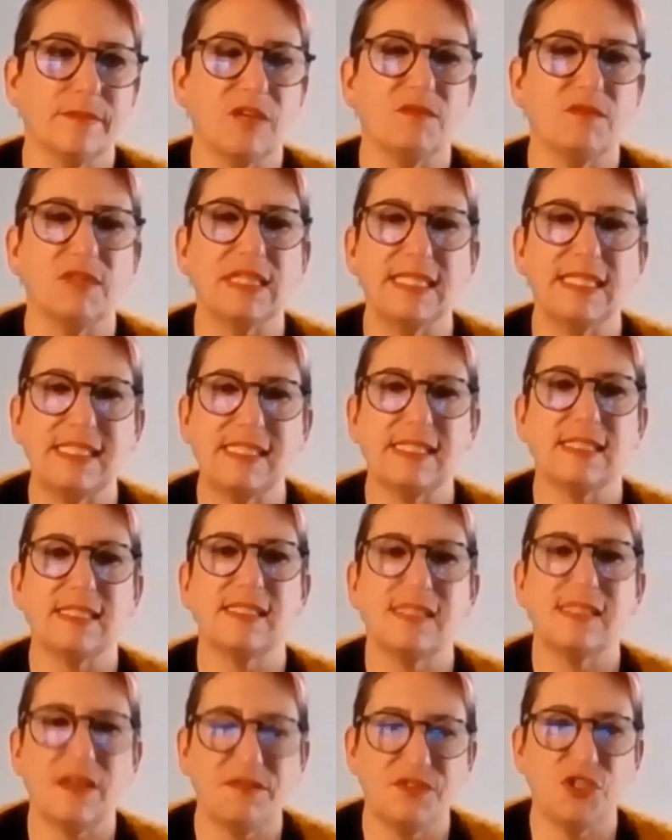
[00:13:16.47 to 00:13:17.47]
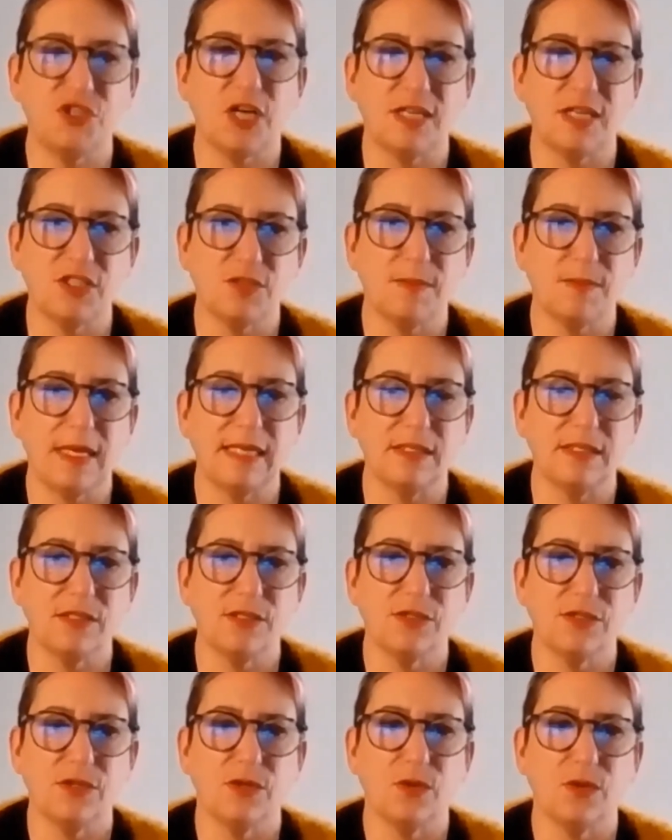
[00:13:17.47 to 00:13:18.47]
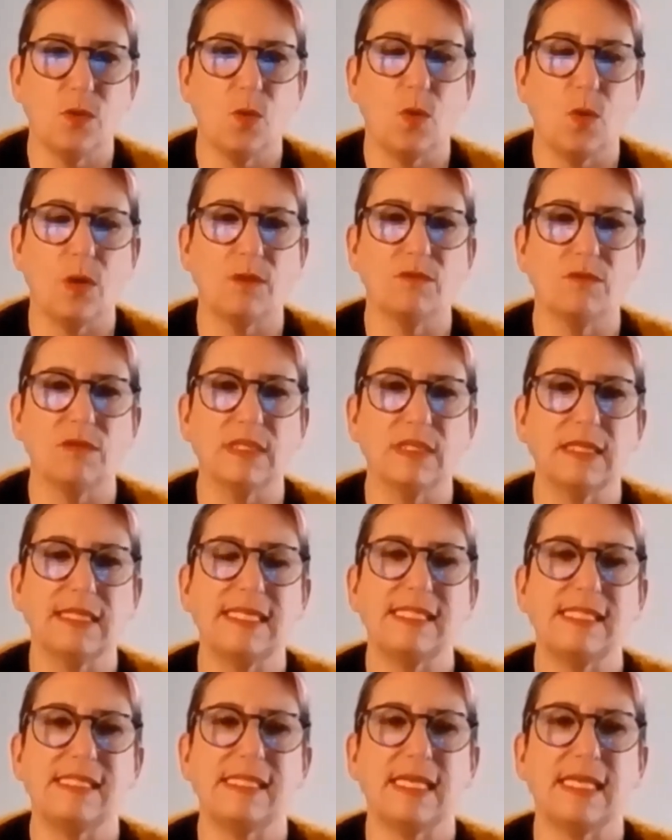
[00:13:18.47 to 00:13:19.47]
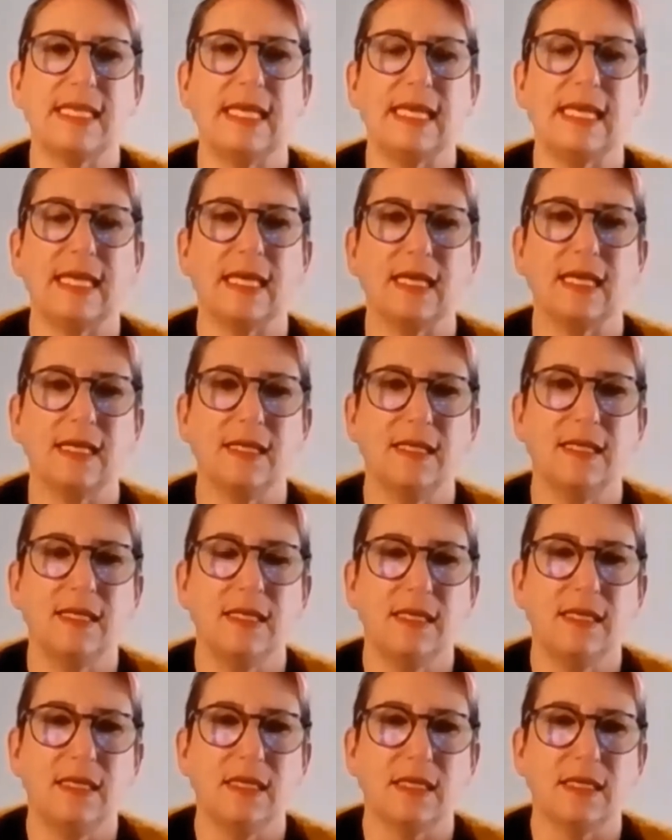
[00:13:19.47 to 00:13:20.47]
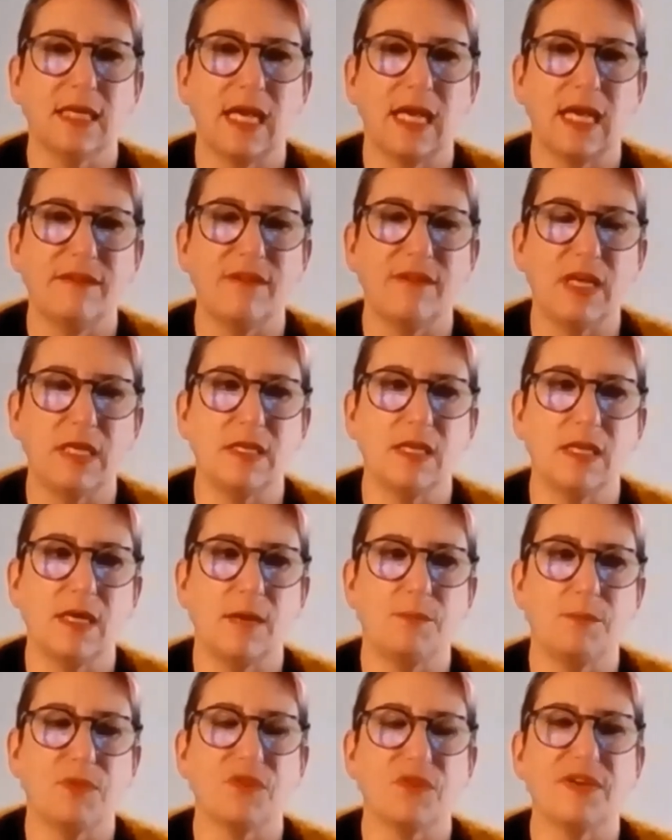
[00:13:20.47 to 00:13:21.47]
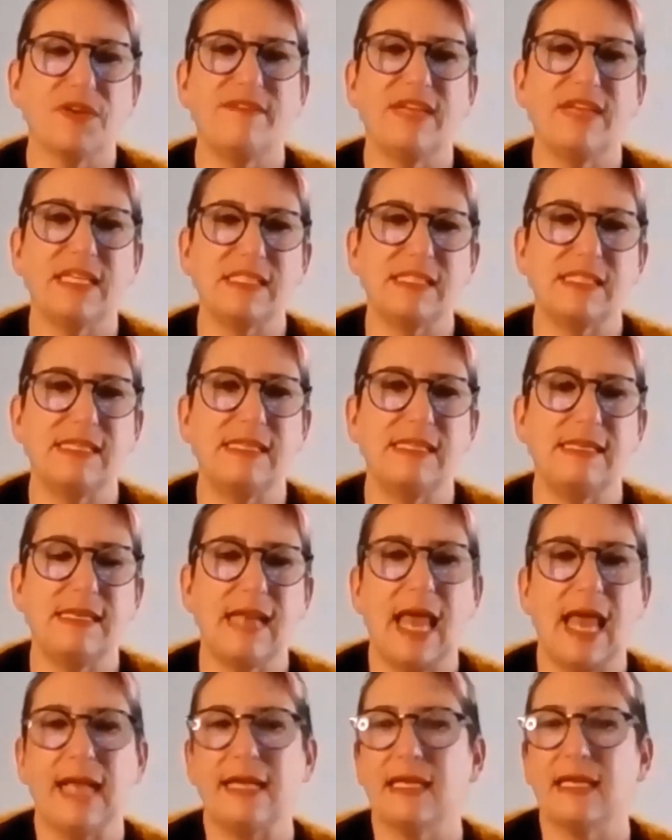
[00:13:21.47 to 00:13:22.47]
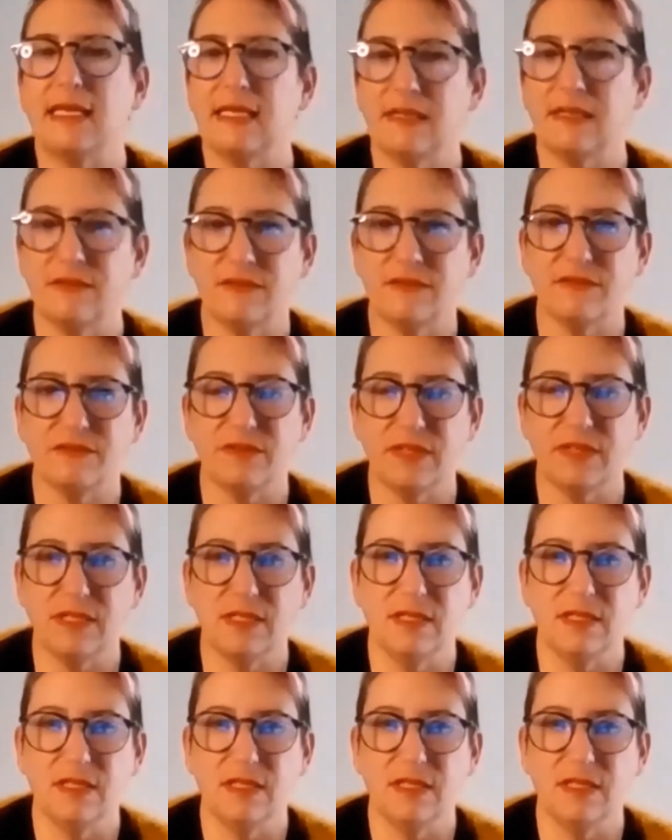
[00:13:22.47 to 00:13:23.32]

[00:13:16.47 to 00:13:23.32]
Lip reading: releasing self-judgment, or releasing kind of a previous negative